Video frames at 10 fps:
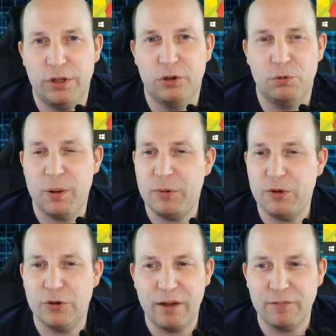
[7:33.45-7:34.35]
or maybe
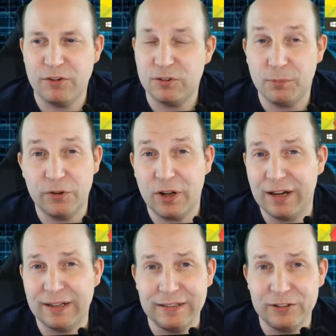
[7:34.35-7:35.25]
you're having some other kind of
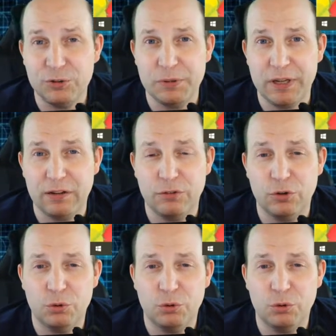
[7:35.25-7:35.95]
glitchy behavior,